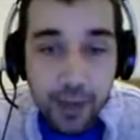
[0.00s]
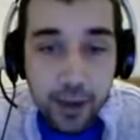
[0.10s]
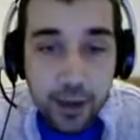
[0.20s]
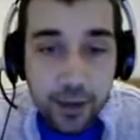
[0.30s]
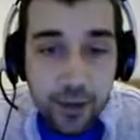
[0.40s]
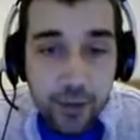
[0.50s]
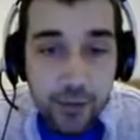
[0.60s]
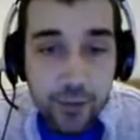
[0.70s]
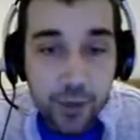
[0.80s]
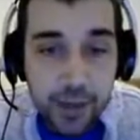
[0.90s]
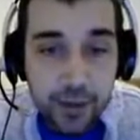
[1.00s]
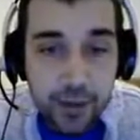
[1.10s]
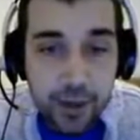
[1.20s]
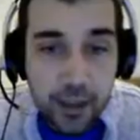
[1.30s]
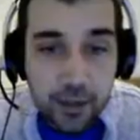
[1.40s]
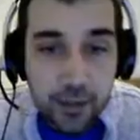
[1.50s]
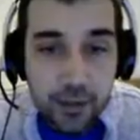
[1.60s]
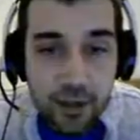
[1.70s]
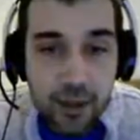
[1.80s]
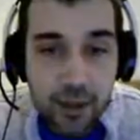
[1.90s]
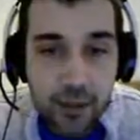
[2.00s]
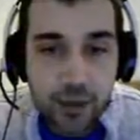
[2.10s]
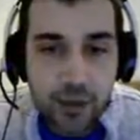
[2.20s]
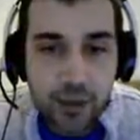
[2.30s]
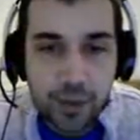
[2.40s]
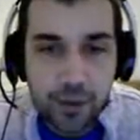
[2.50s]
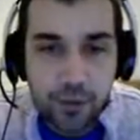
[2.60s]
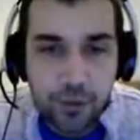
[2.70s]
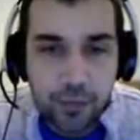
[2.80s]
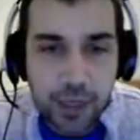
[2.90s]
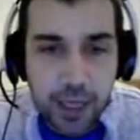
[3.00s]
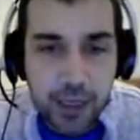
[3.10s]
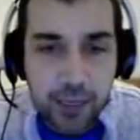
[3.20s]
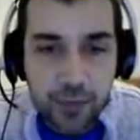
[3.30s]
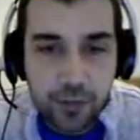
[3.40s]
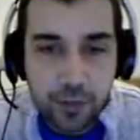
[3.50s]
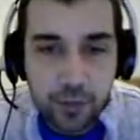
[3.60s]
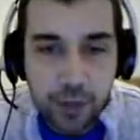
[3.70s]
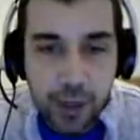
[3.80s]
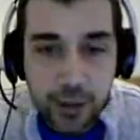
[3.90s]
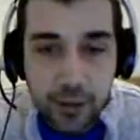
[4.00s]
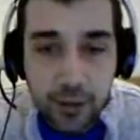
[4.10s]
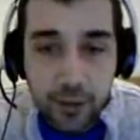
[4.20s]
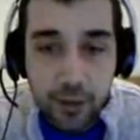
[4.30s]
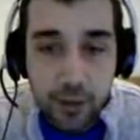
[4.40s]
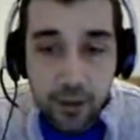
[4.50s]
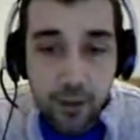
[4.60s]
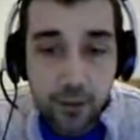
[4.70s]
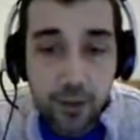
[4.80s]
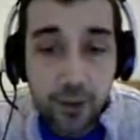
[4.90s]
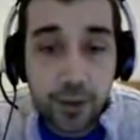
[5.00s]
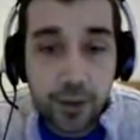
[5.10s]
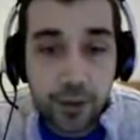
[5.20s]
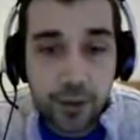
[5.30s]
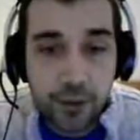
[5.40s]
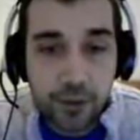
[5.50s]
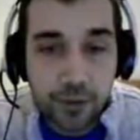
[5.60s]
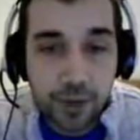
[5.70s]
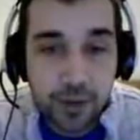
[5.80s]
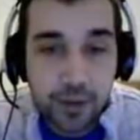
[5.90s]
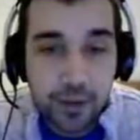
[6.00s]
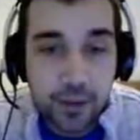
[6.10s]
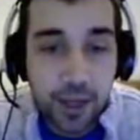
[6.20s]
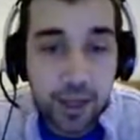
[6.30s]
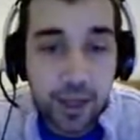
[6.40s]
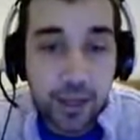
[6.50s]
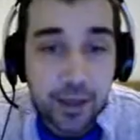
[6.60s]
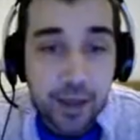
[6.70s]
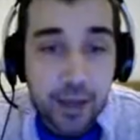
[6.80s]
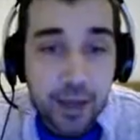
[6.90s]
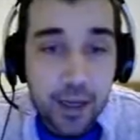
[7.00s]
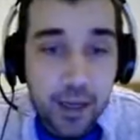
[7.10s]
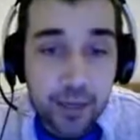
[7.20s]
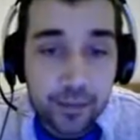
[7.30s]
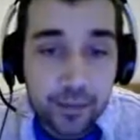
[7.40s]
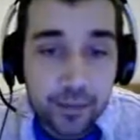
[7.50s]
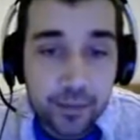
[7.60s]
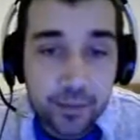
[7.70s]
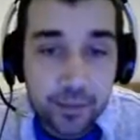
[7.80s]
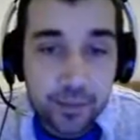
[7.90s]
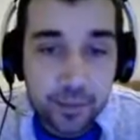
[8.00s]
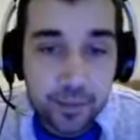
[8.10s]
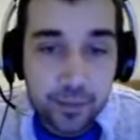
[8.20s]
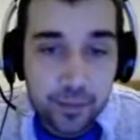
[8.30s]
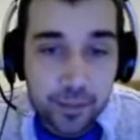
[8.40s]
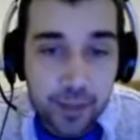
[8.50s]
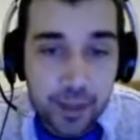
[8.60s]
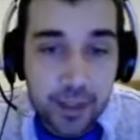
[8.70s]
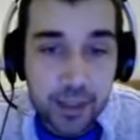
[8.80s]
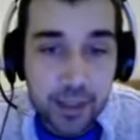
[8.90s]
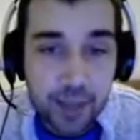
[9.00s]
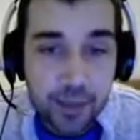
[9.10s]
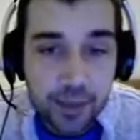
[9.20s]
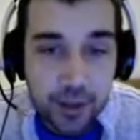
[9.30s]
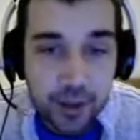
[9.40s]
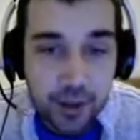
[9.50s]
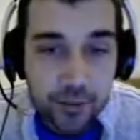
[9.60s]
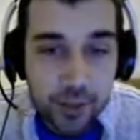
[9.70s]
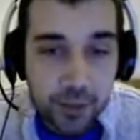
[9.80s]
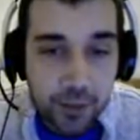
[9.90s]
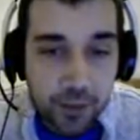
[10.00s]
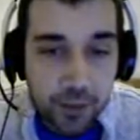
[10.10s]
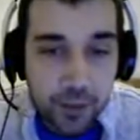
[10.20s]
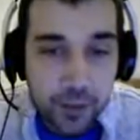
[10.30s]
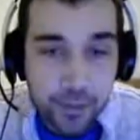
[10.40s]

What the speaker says: I don't have to wait I think it's usually about 3 days before it rains. Oh, 2 inopportune trees. Yay. I say yay because I don't have to waste my bone meal.